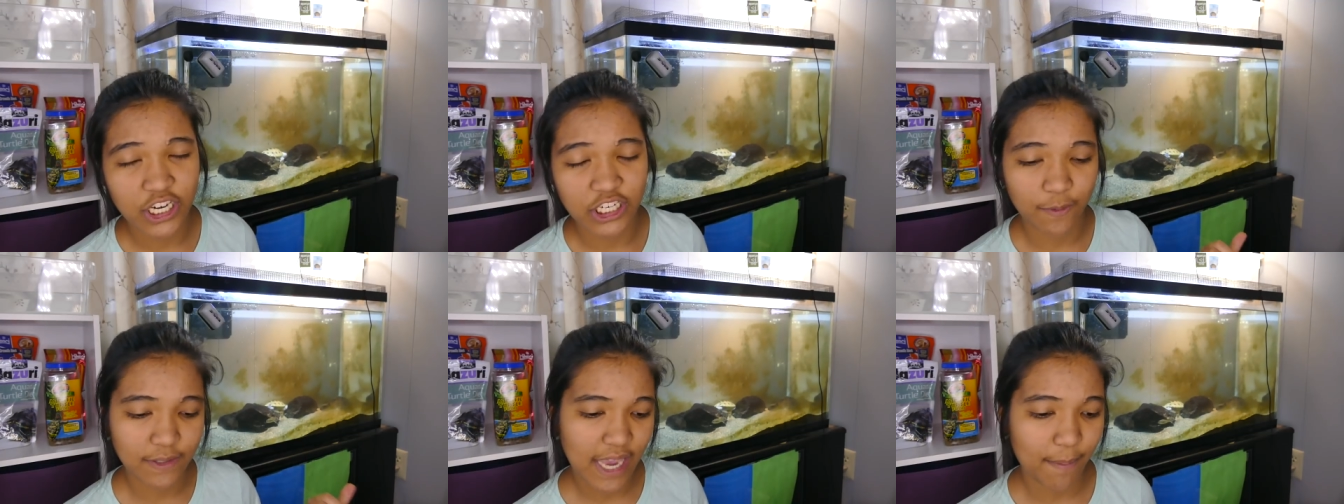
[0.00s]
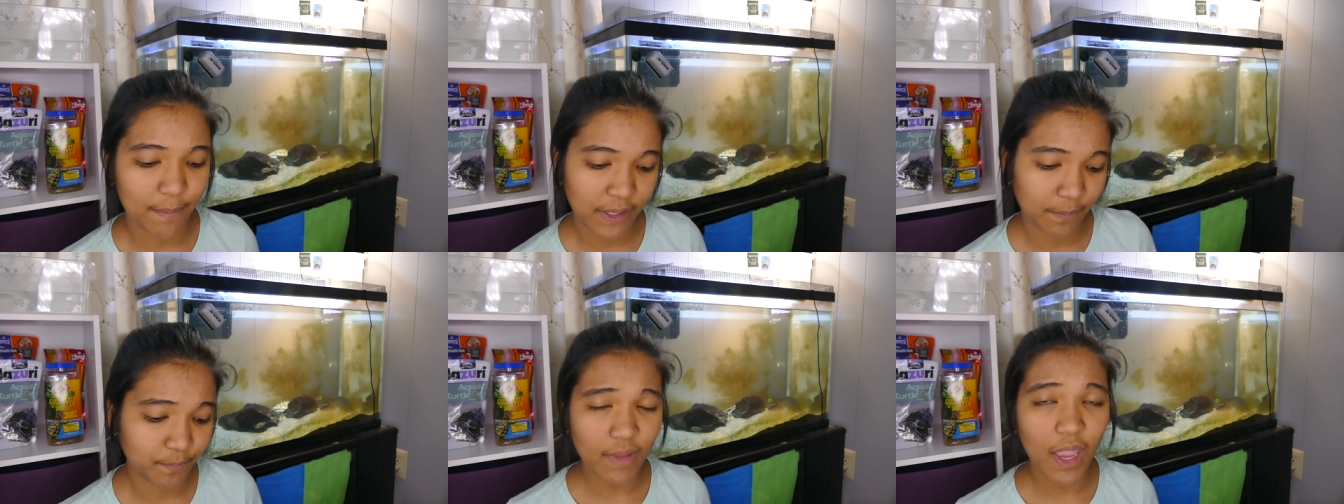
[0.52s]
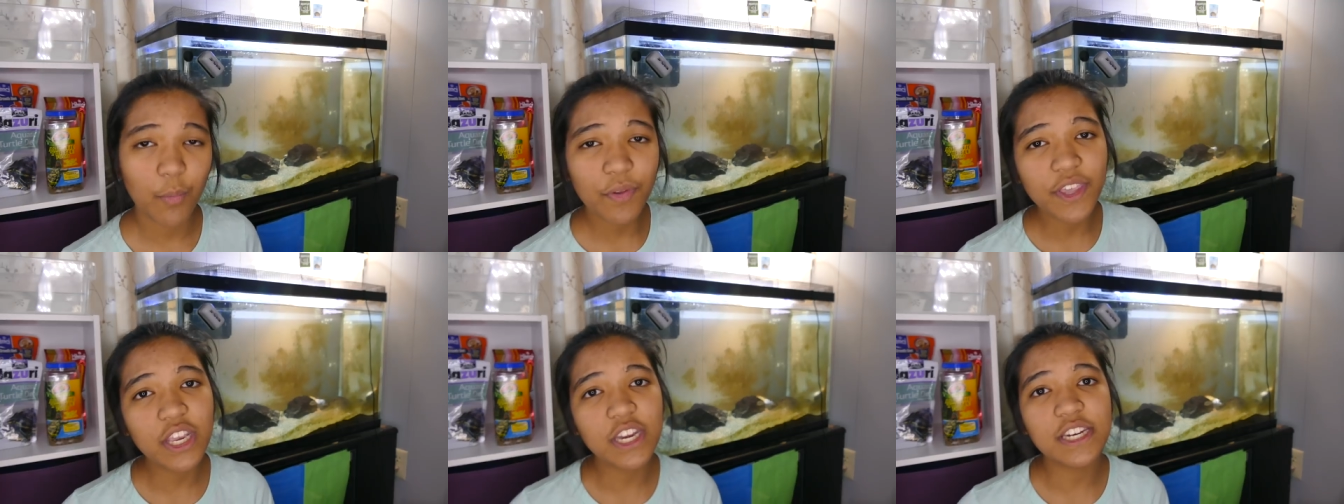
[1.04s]
changing was happening. And one
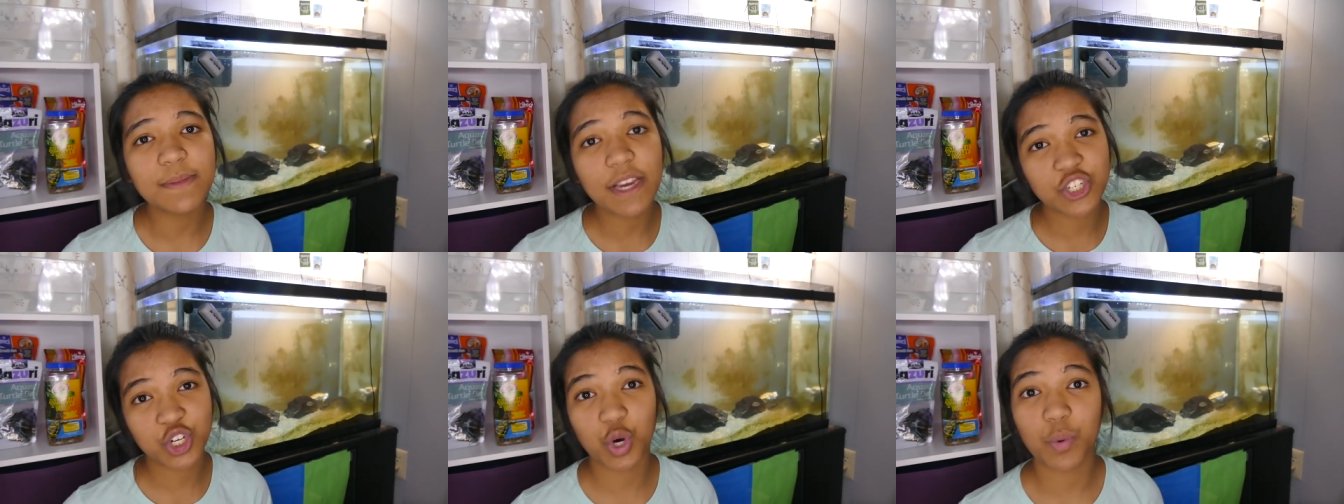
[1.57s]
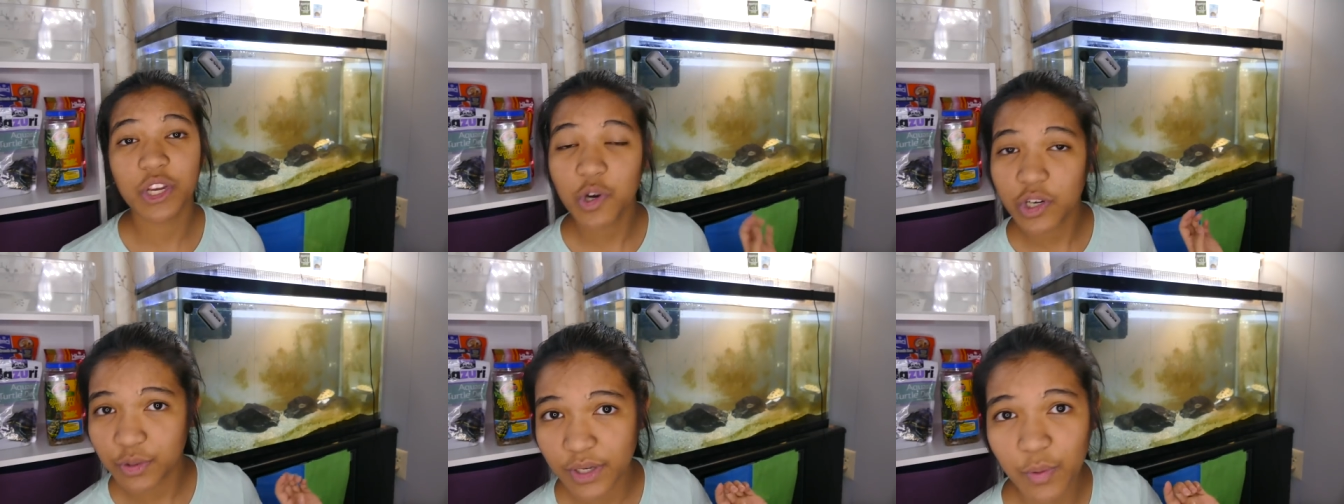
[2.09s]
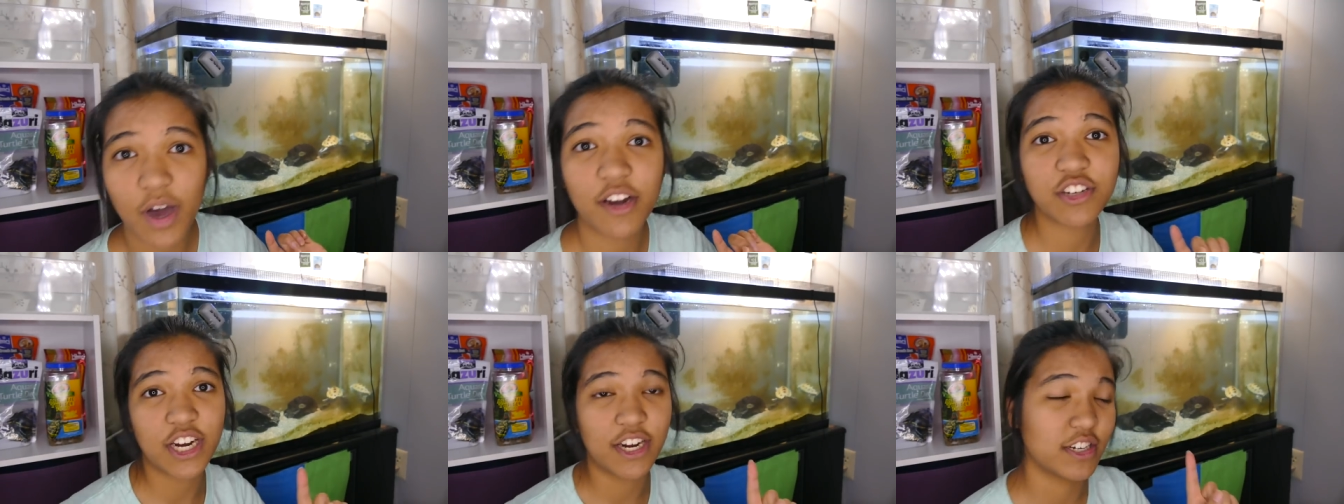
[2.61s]
thing you need to make sure when you're doing a
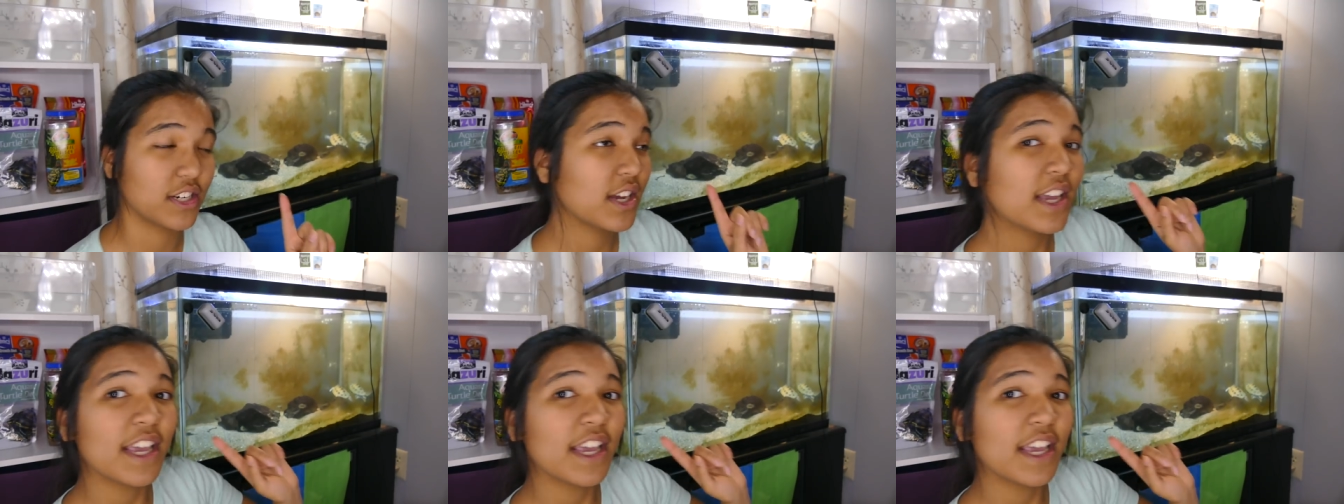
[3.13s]
water change